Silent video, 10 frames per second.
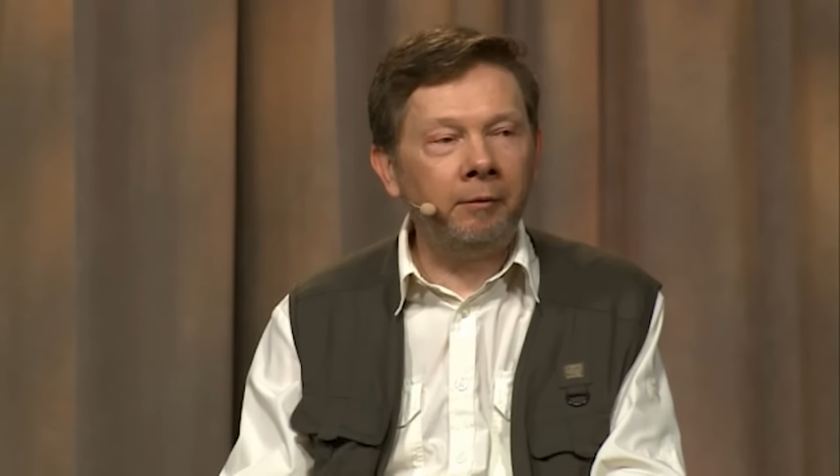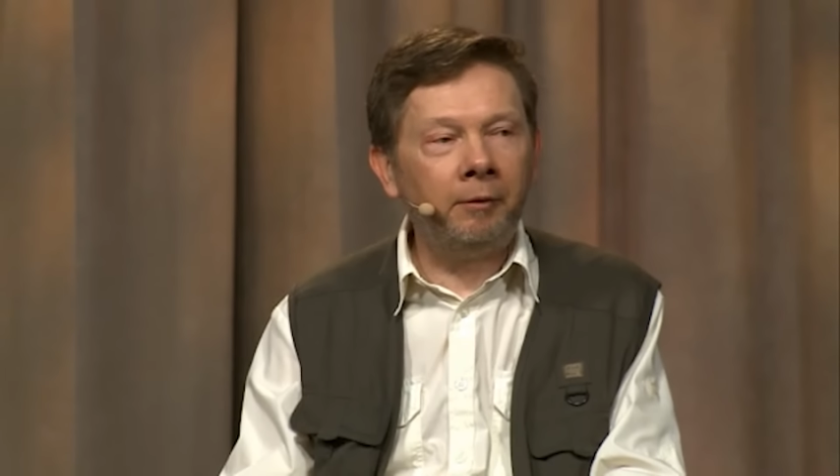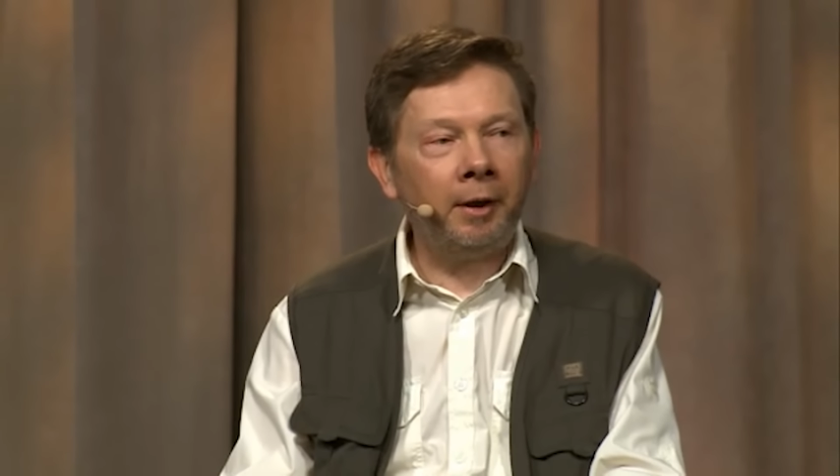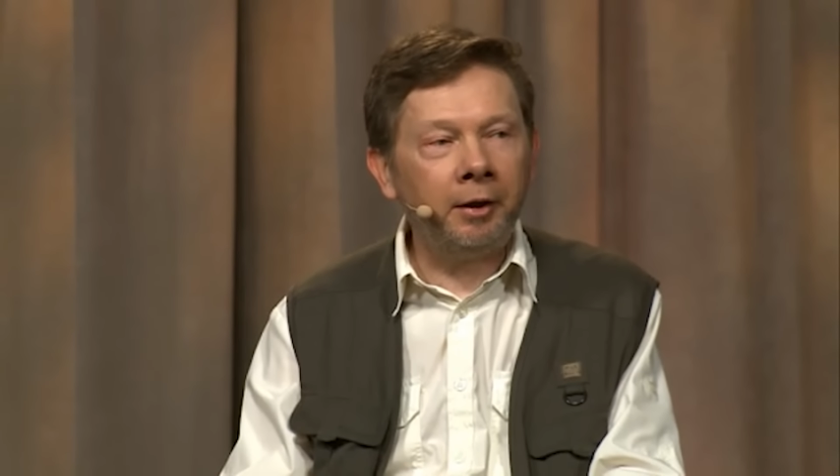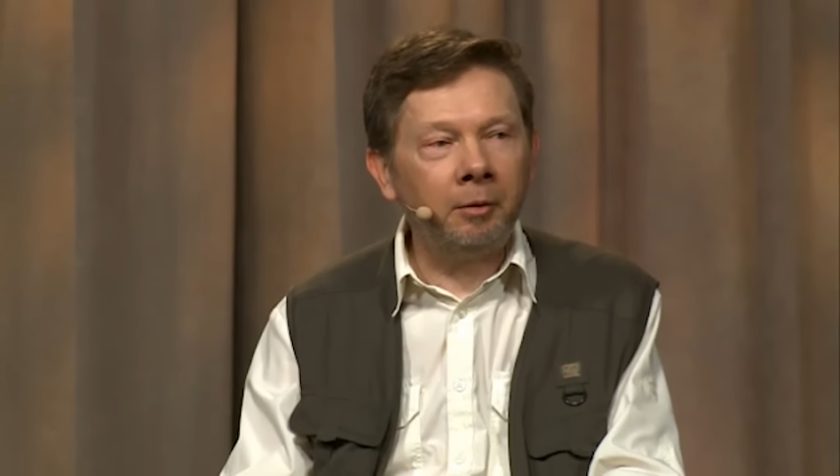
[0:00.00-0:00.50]

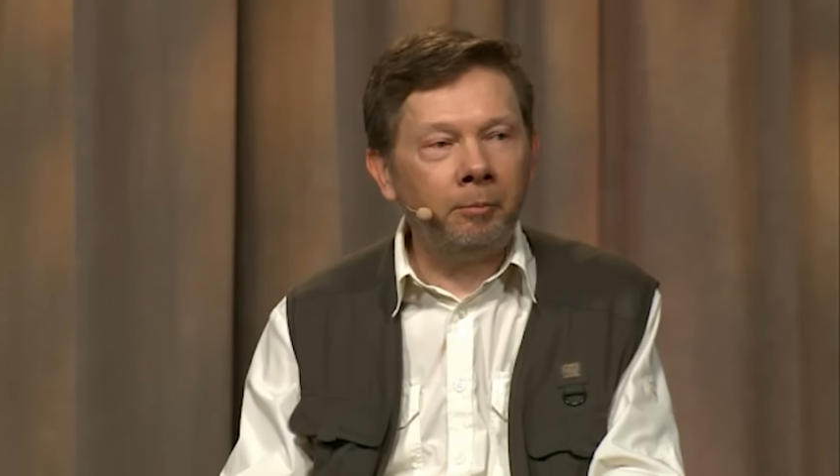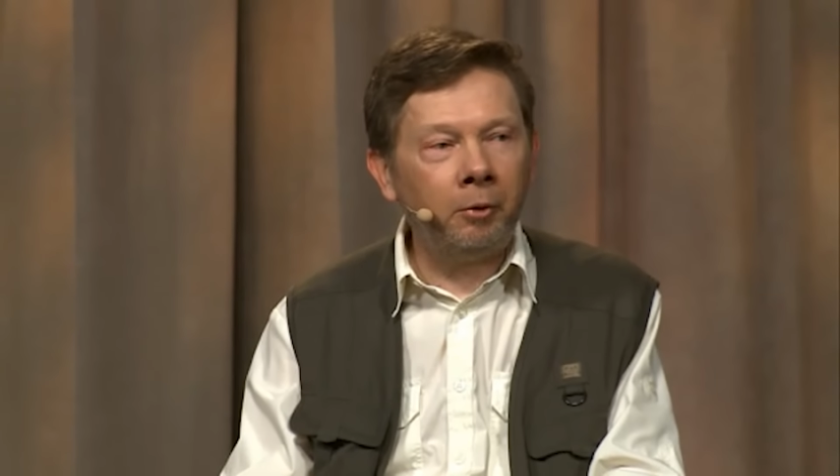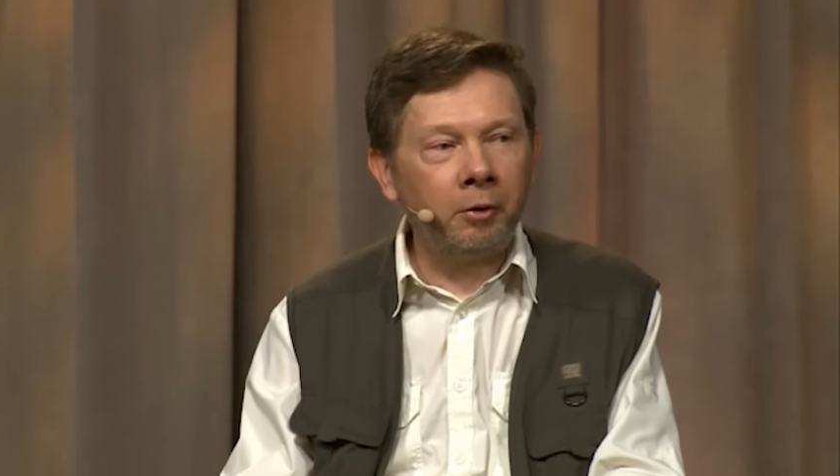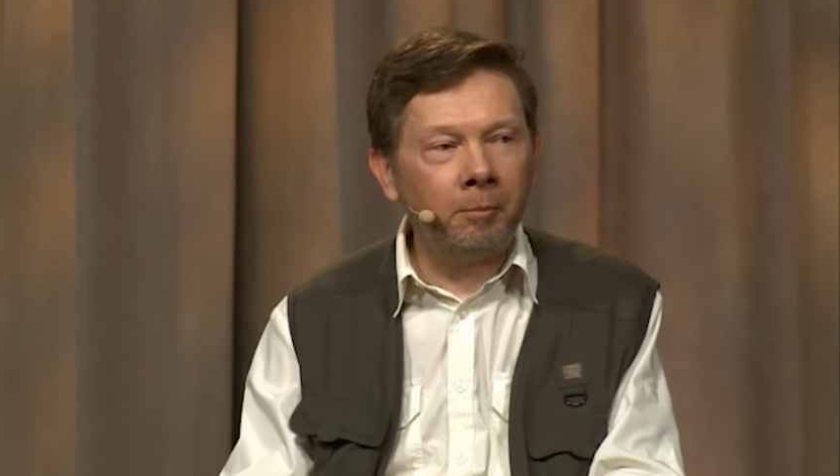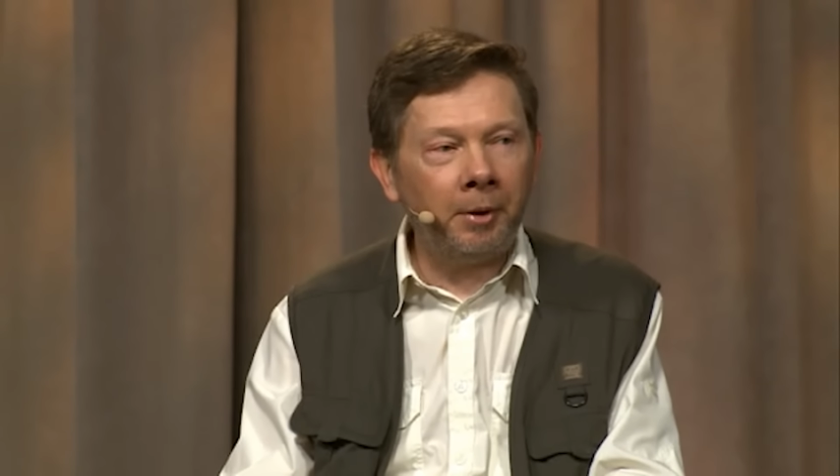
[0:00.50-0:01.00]
write a
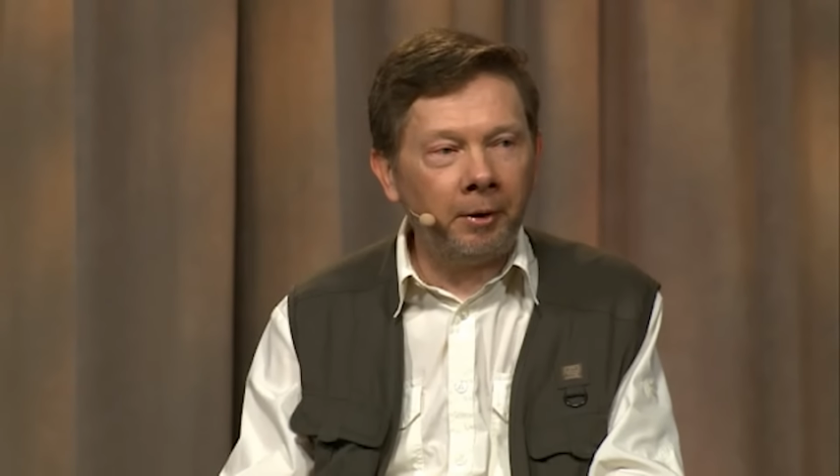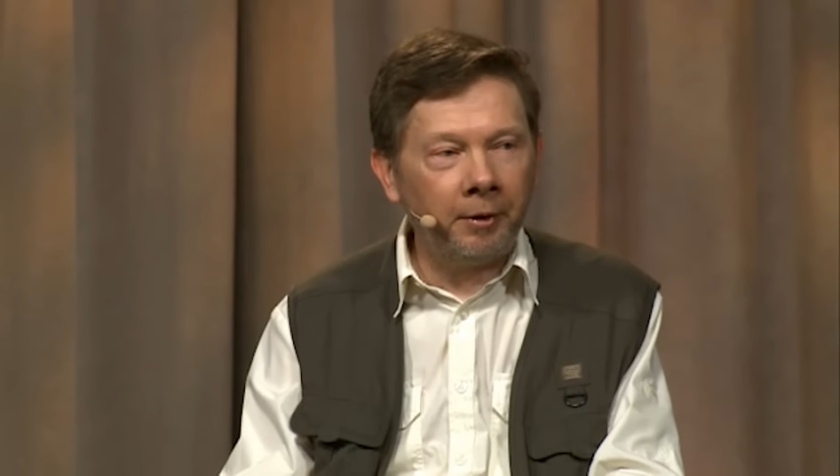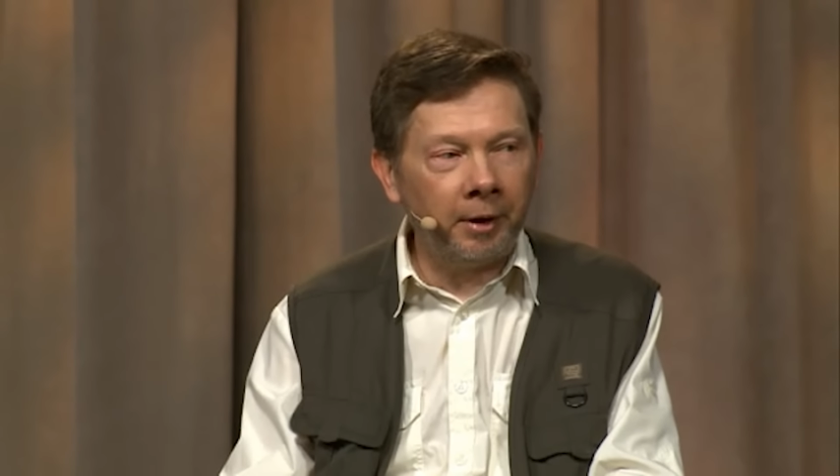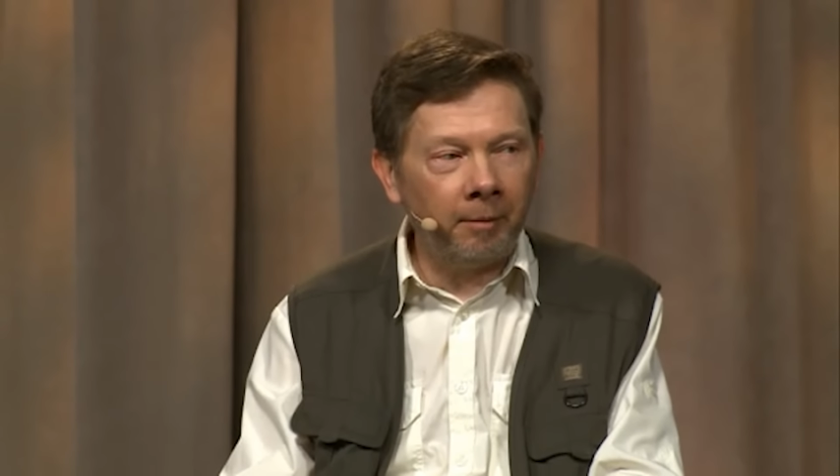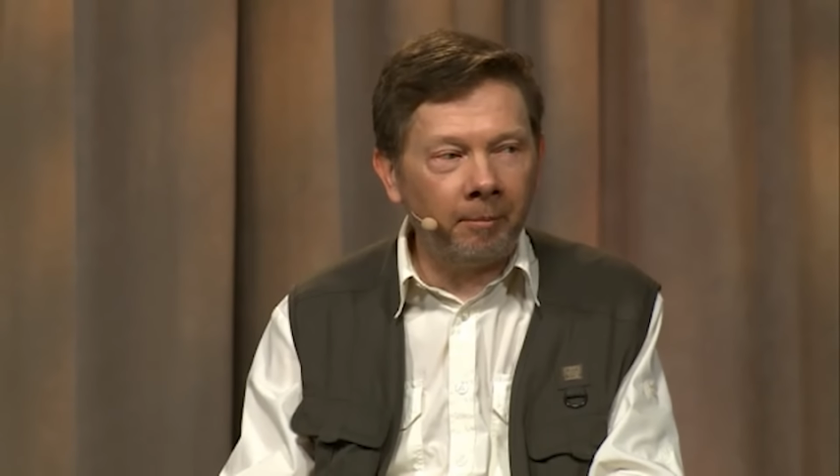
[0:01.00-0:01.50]
book about
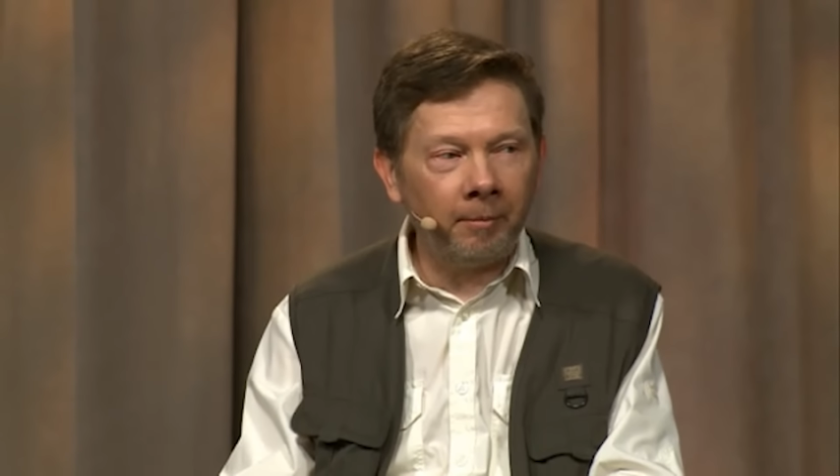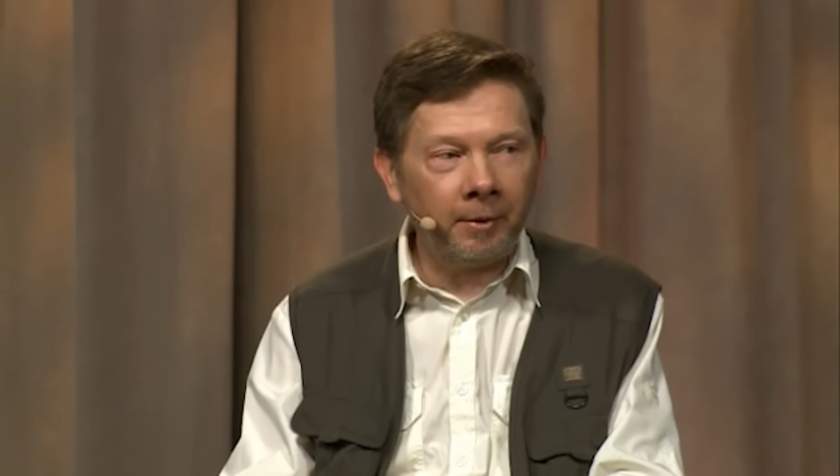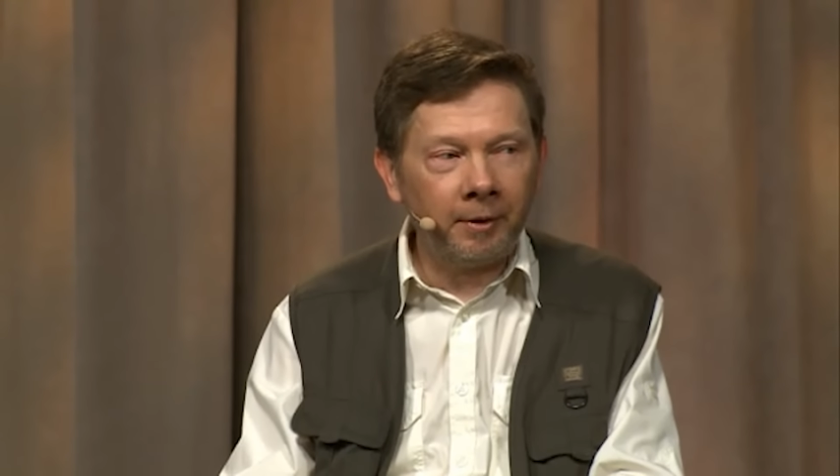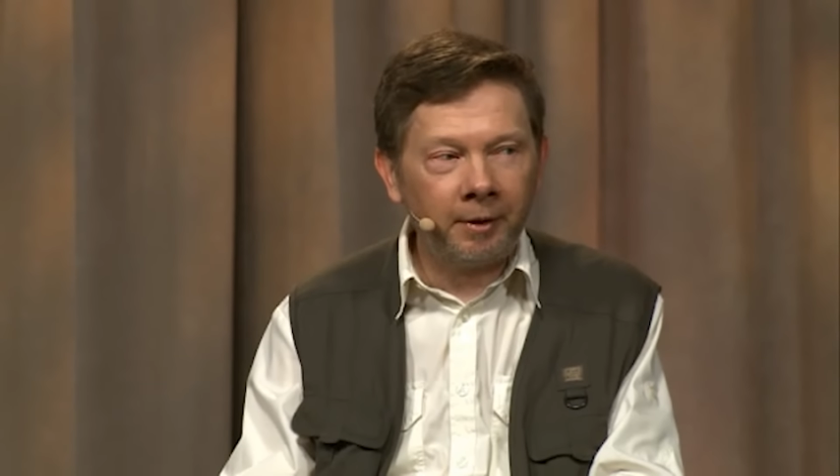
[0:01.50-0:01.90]
them.